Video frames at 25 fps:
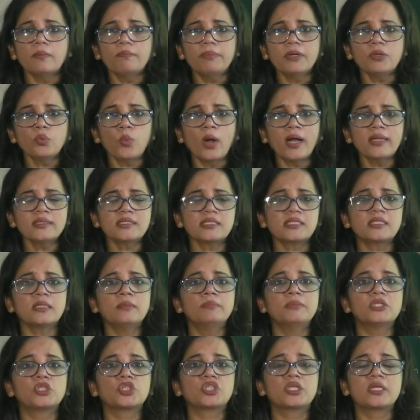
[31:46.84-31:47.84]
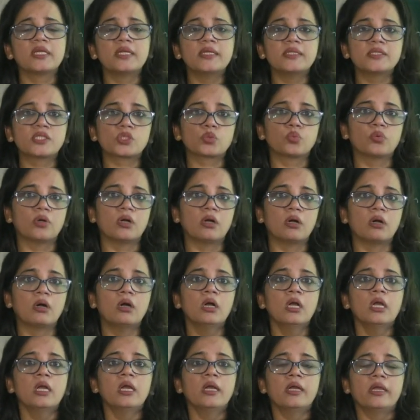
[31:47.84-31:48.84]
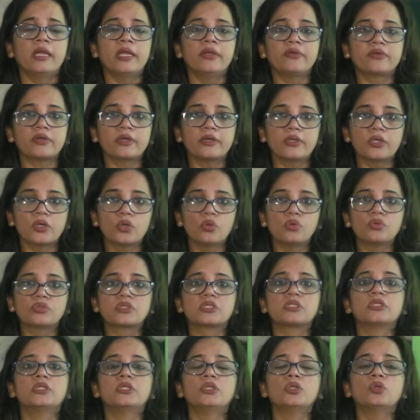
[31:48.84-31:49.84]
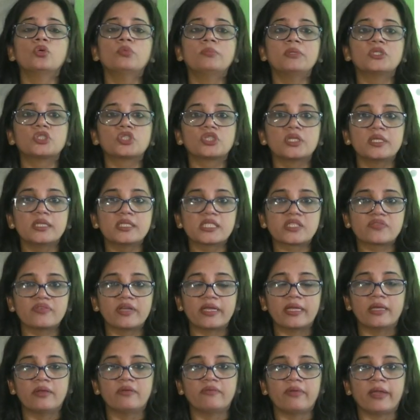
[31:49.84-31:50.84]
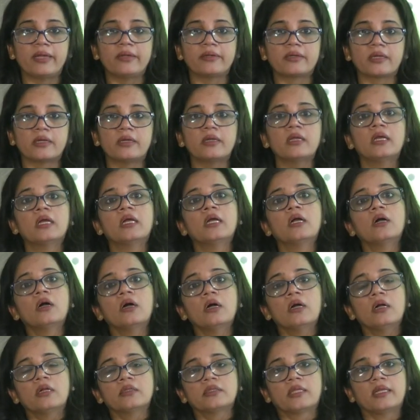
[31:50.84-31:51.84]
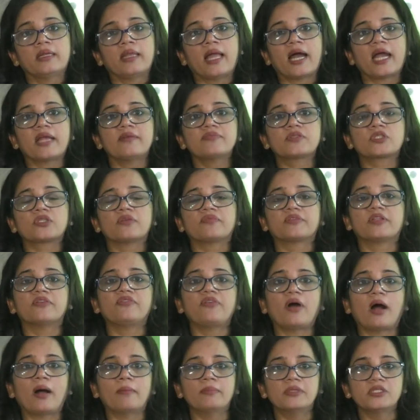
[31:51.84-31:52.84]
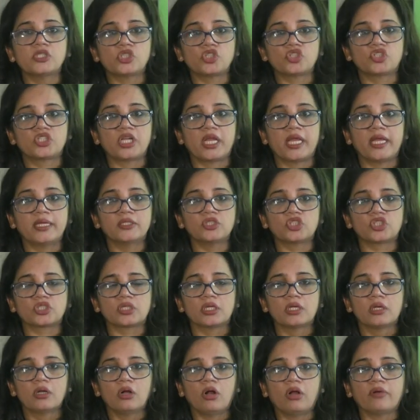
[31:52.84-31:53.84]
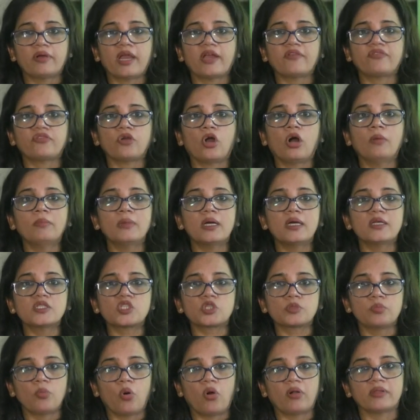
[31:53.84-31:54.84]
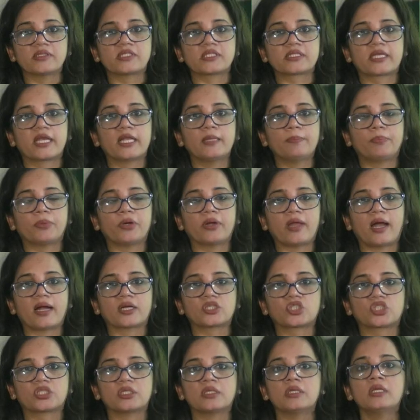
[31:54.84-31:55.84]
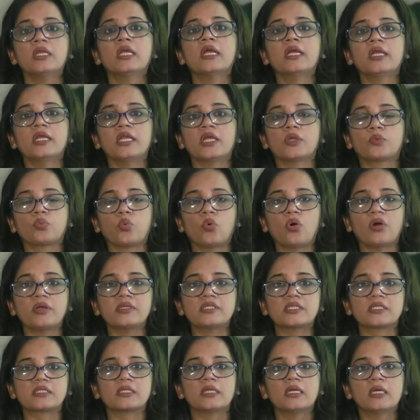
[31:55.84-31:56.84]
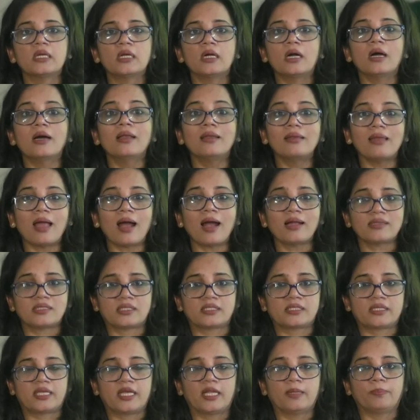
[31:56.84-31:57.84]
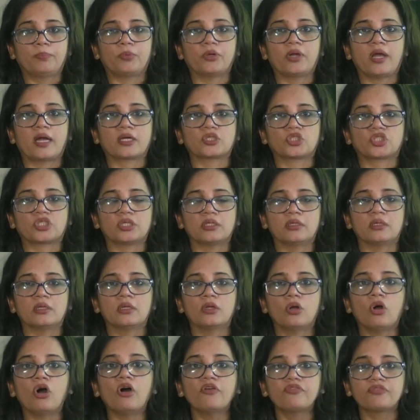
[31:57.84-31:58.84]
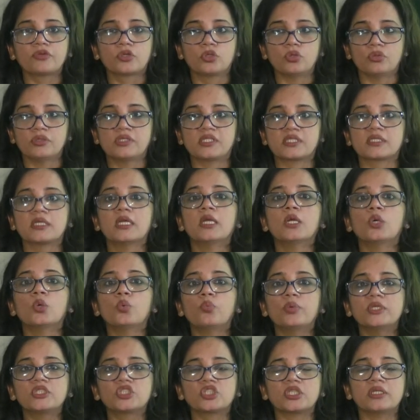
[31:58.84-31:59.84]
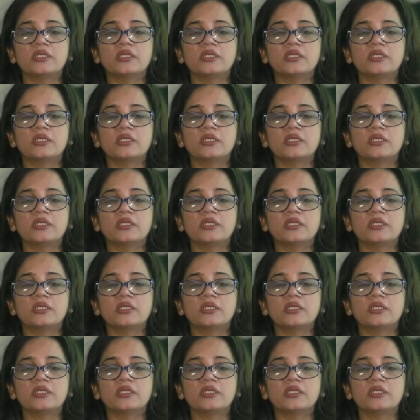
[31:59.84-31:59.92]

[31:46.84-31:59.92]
But once the machines were introduced, new machines were invented, the lives of the farmers changed. All right, from a small scale production, it was a large scale production of goods, which